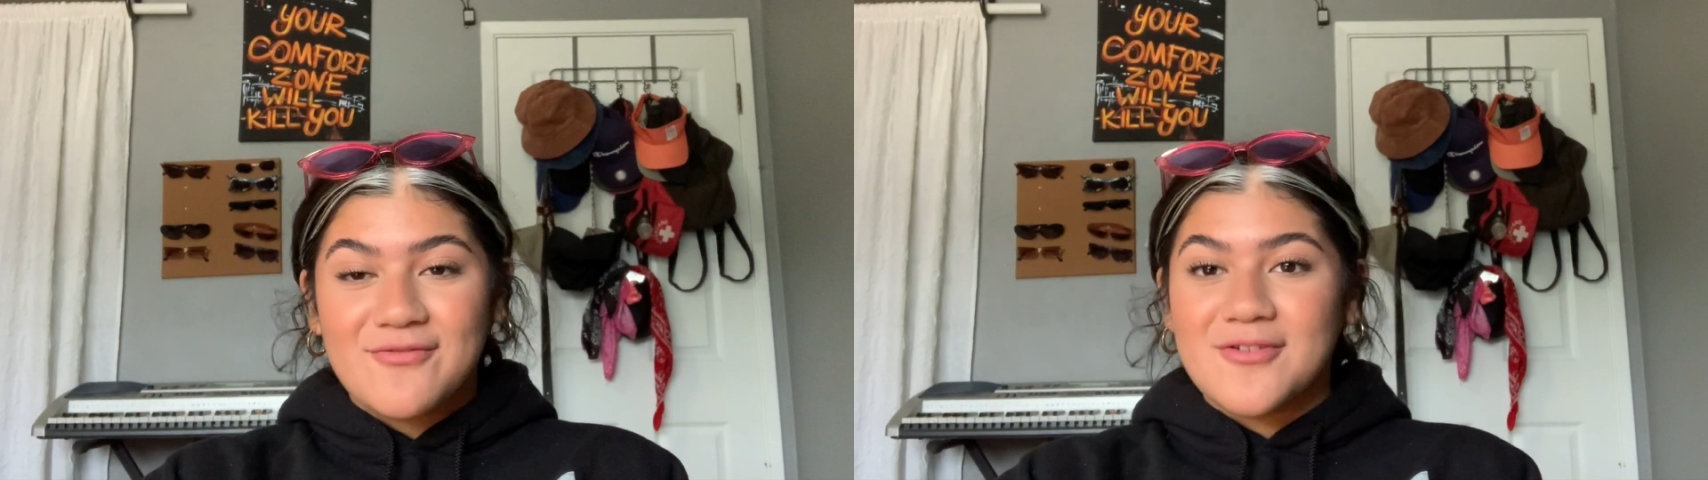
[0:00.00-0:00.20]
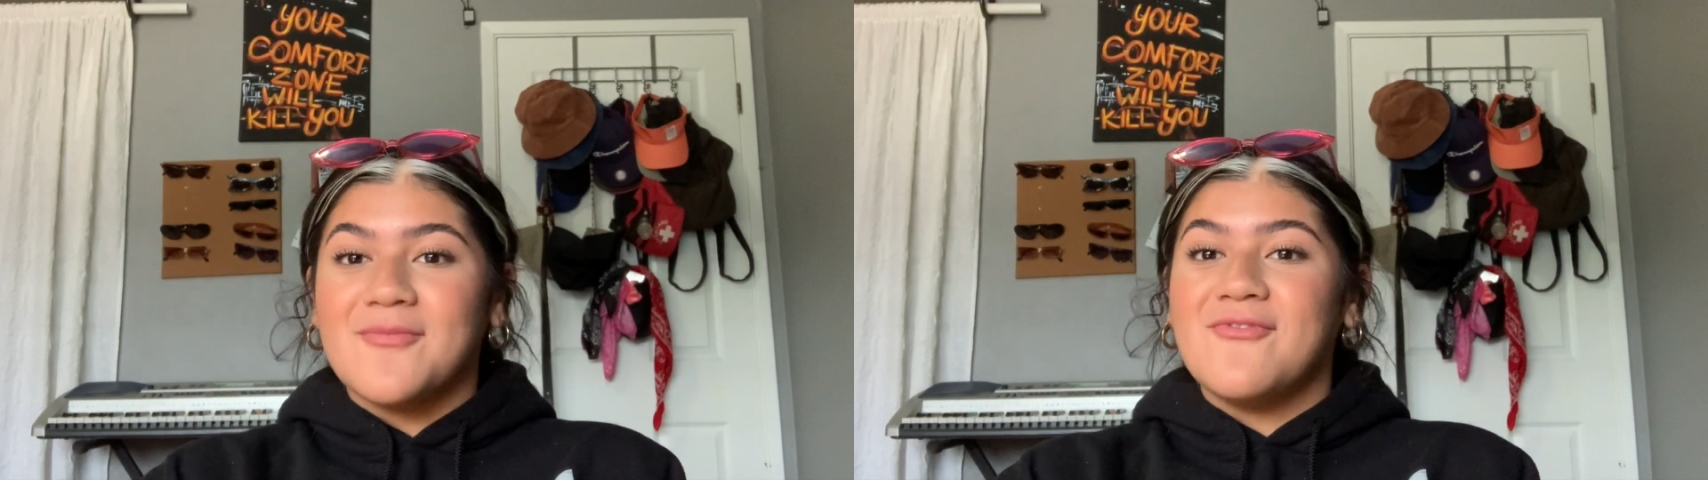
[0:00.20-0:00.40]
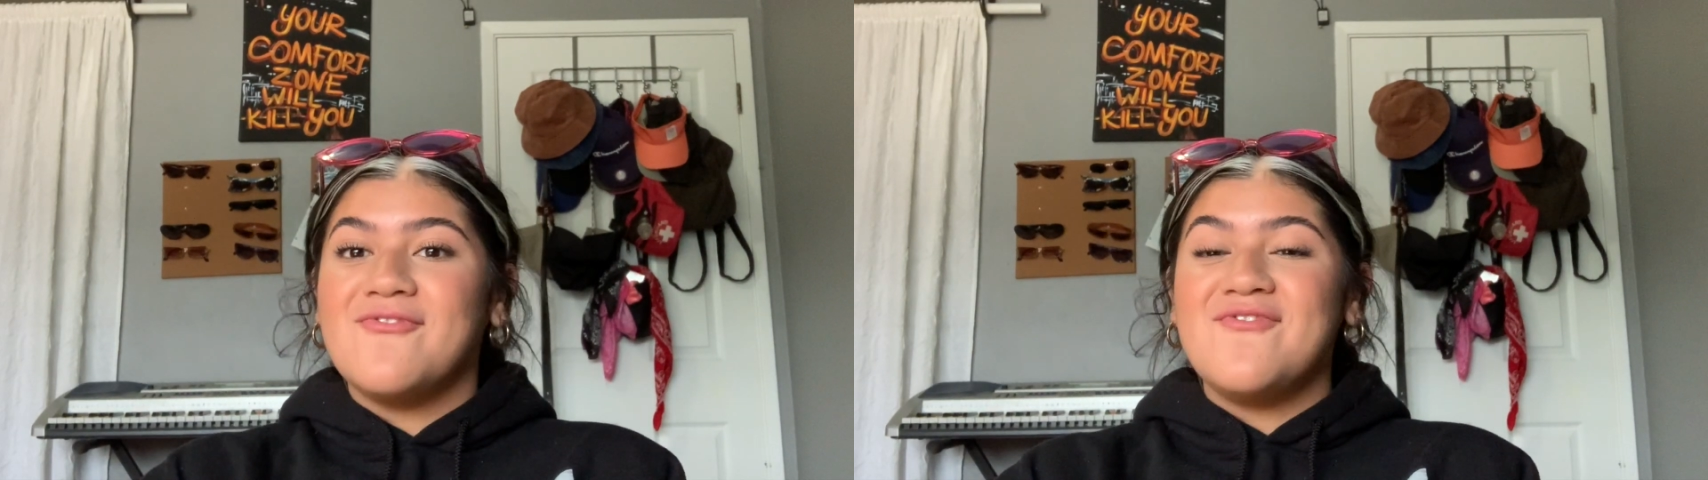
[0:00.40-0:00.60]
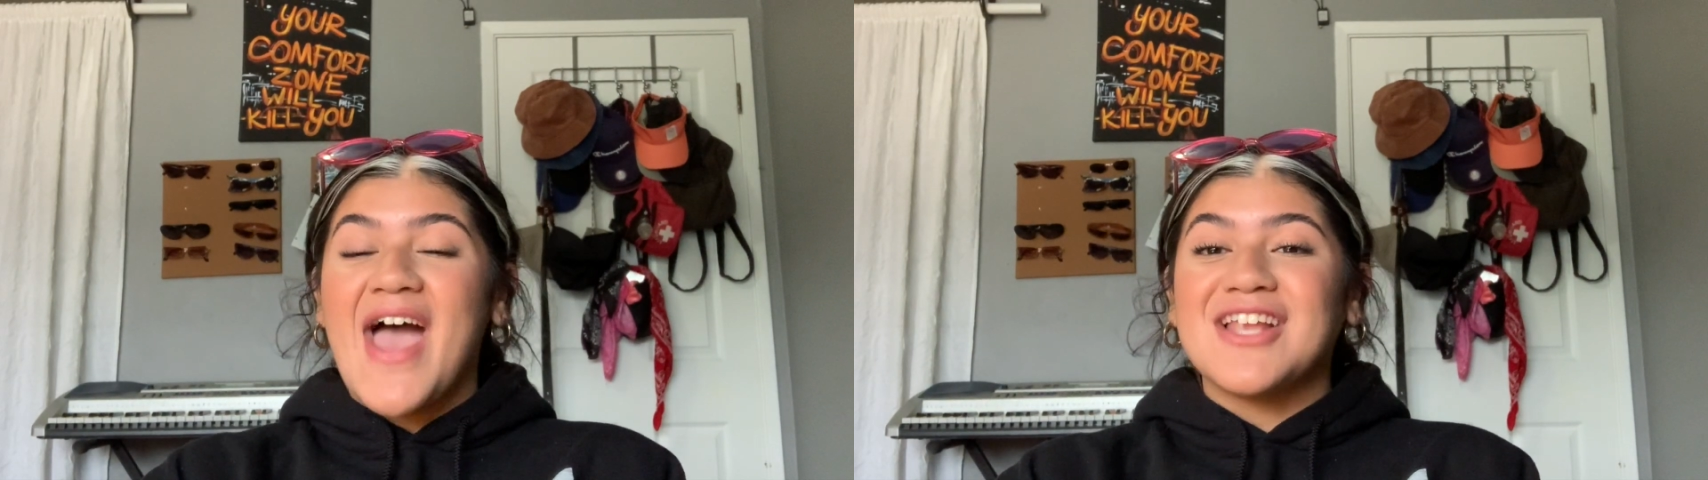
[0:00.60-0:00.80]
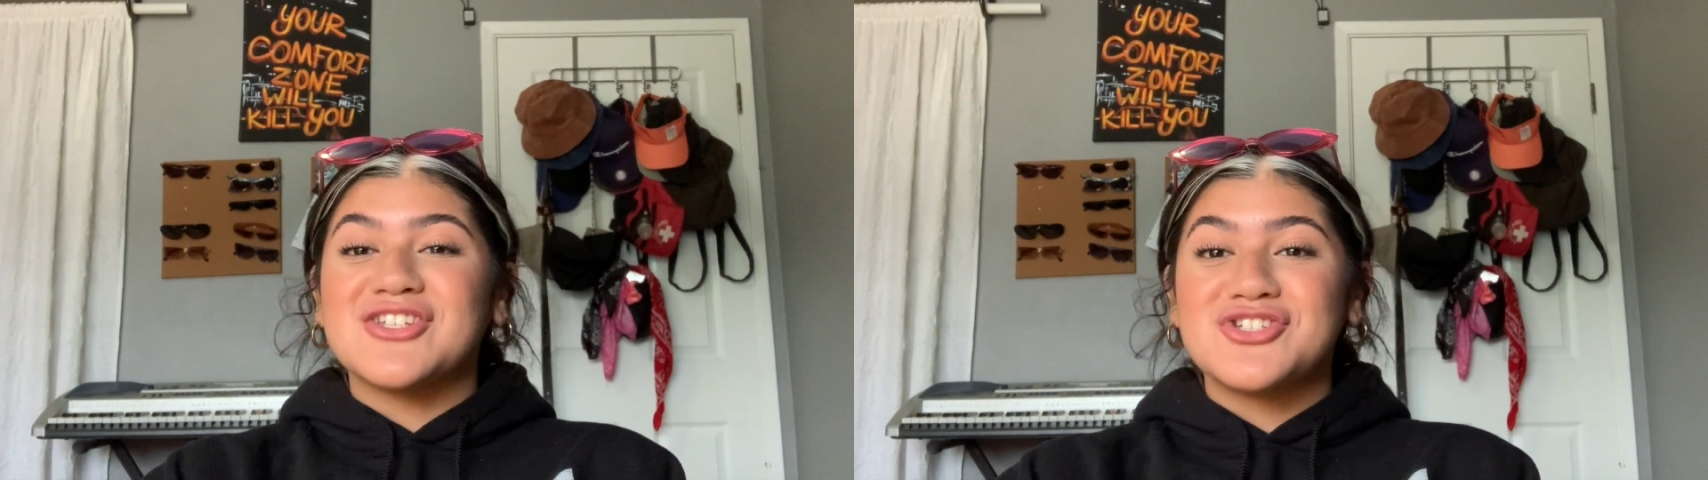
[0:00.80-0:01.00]
from
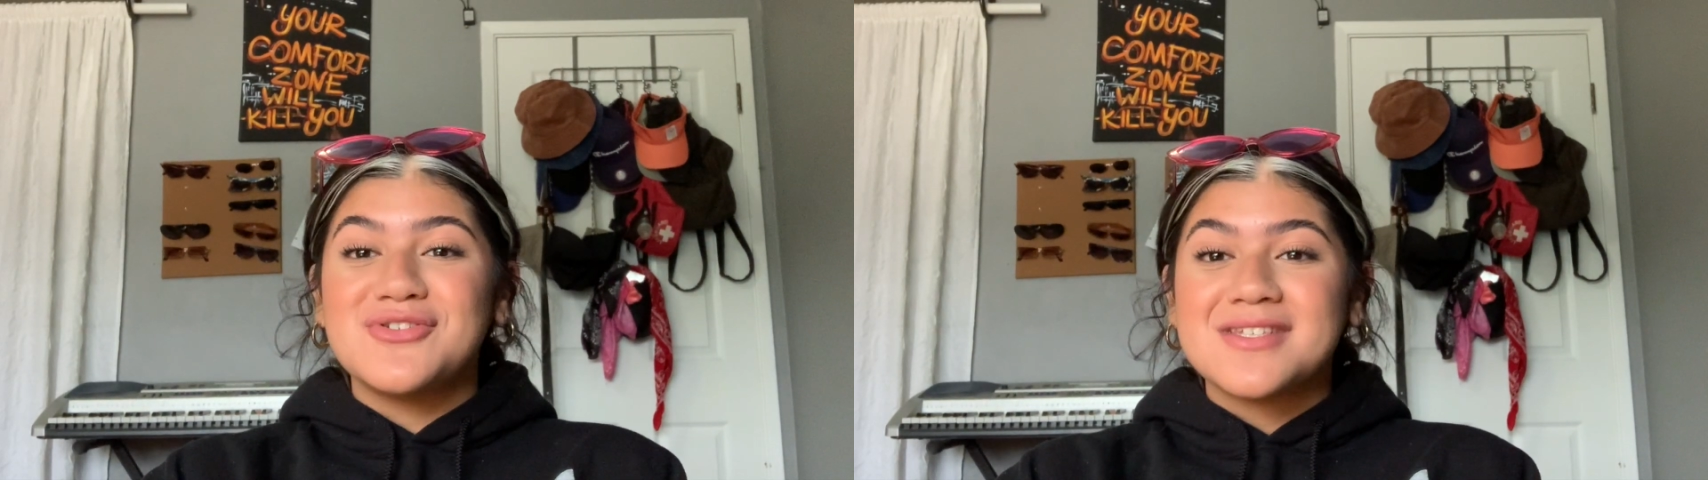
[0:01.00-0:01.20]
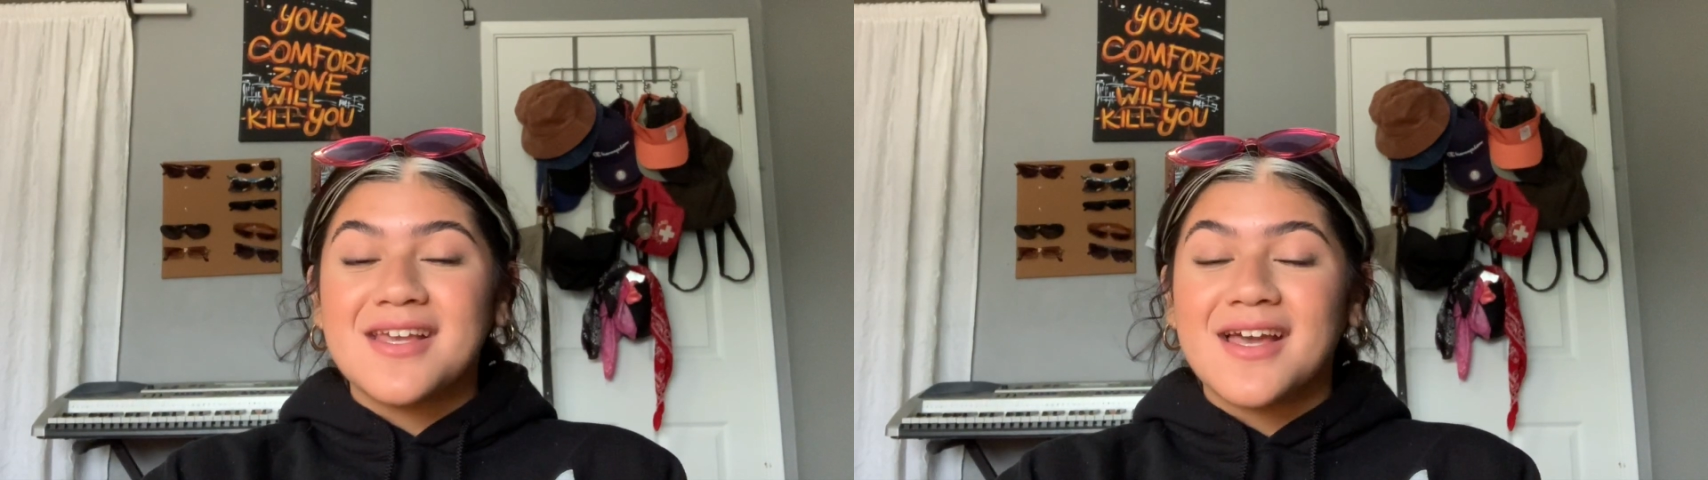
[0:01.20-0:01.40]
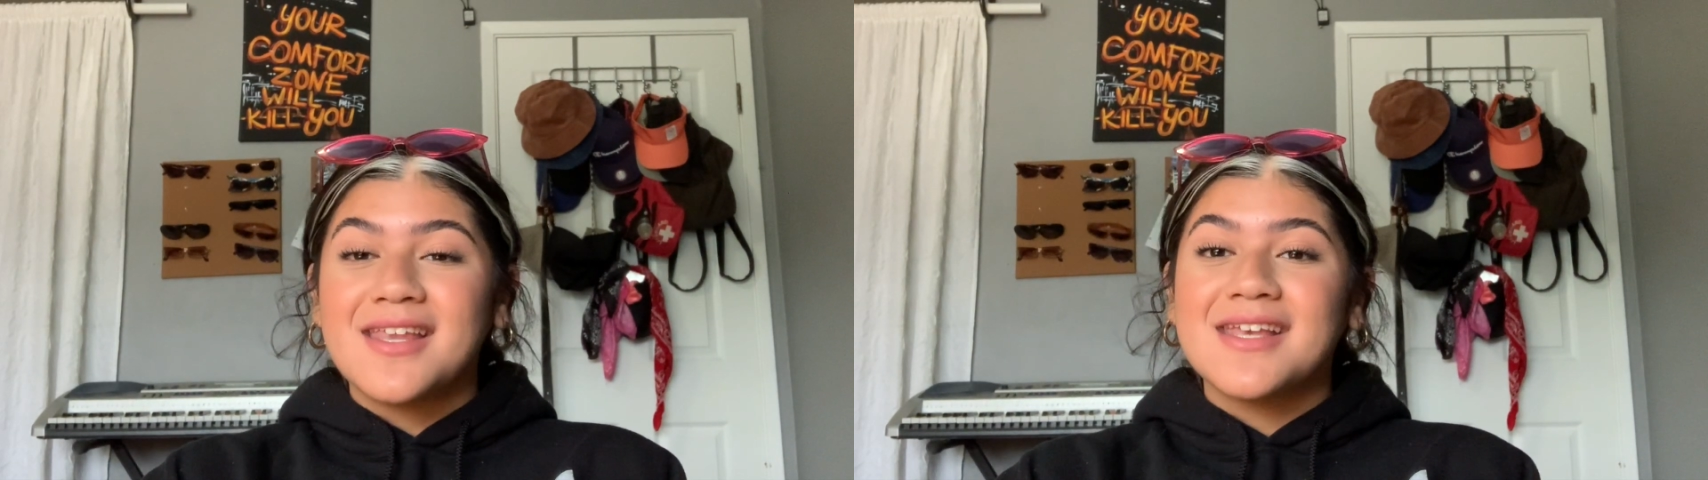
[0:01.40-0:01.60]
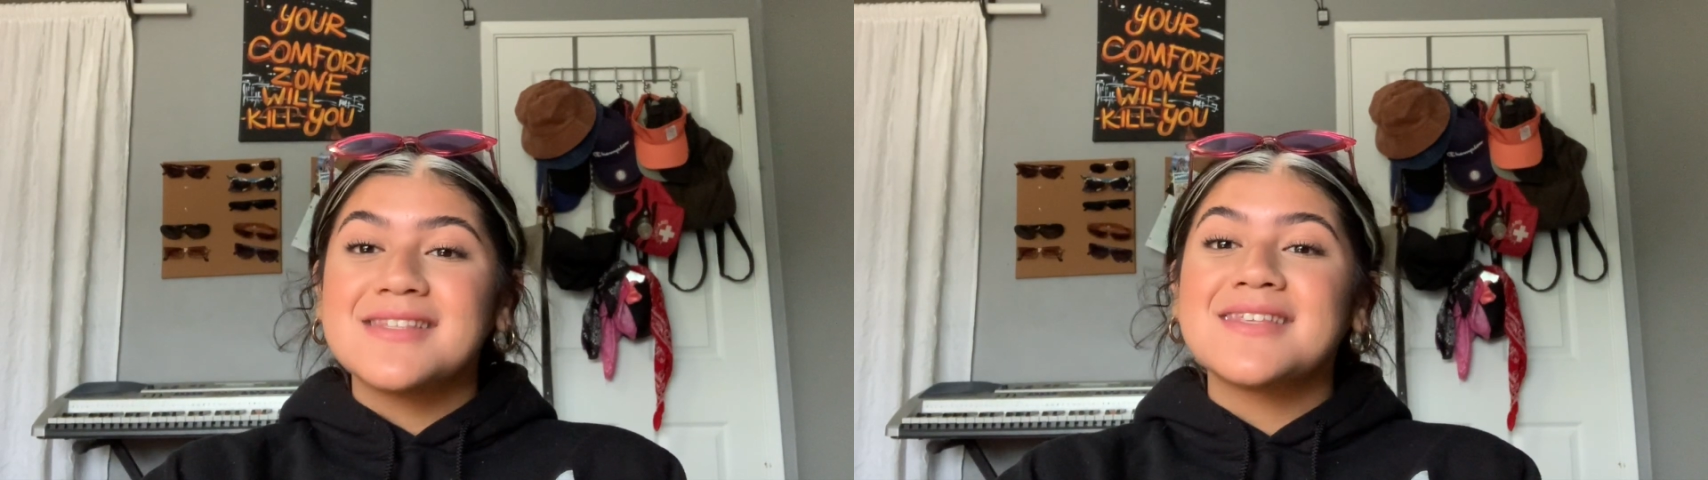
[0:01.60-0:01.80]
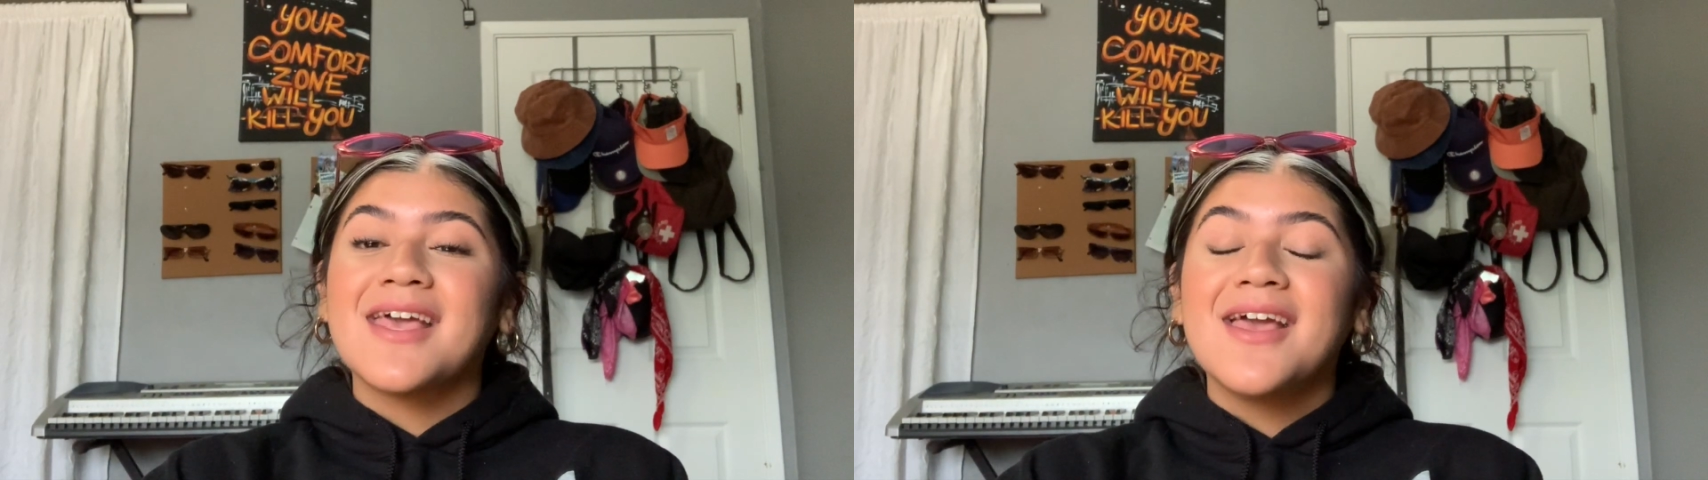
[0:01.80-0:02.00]
fat, juicy onions.